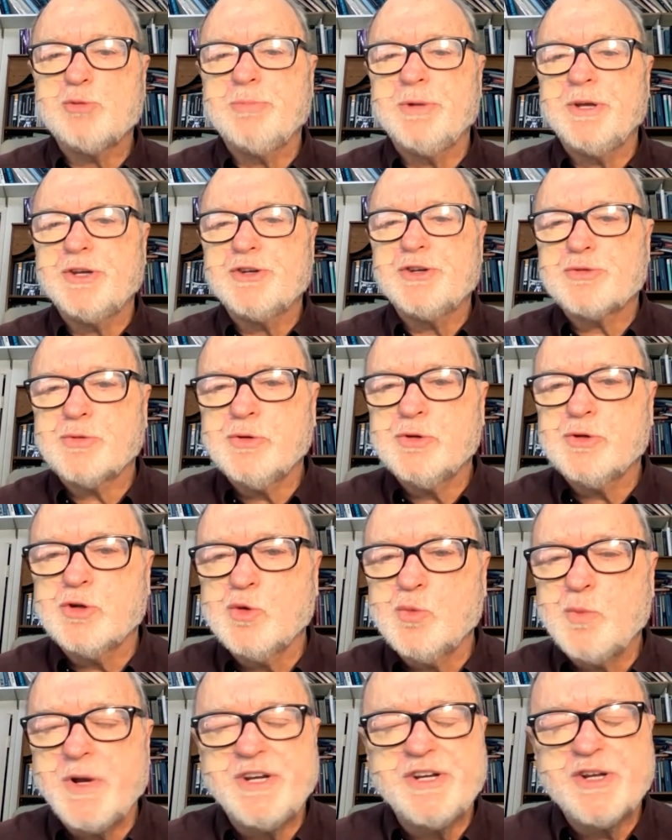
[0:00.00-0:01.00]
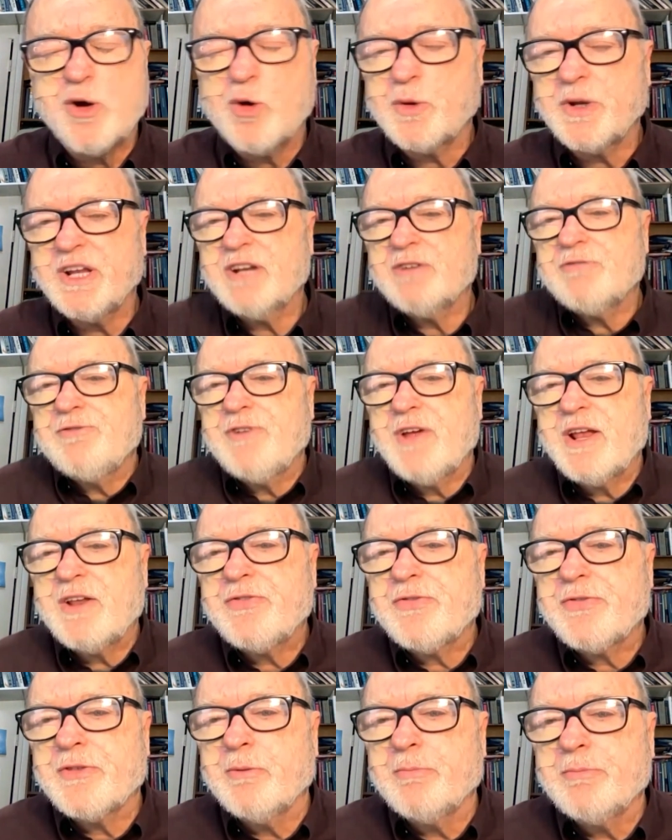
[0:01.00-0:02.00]
to be true. We don't
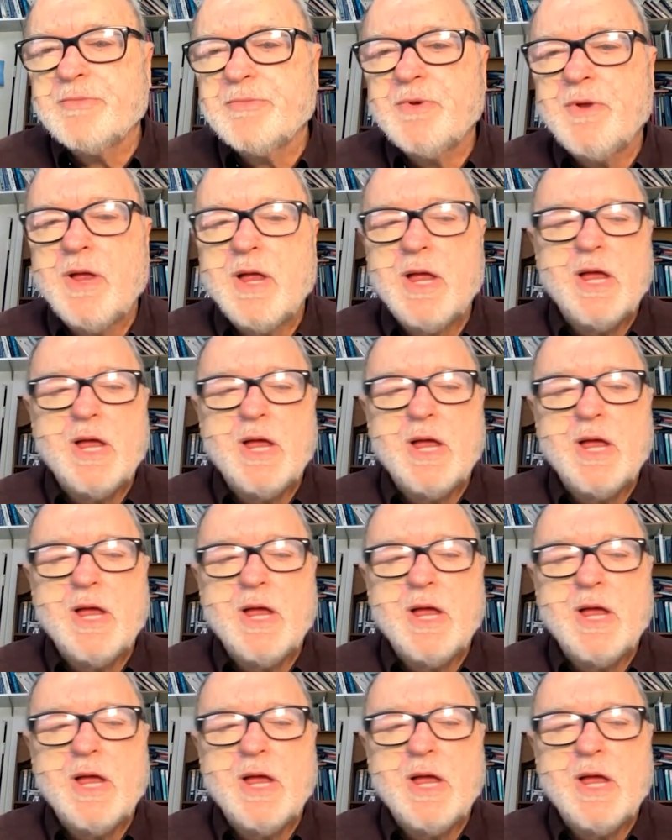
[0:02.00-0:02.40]
invent them.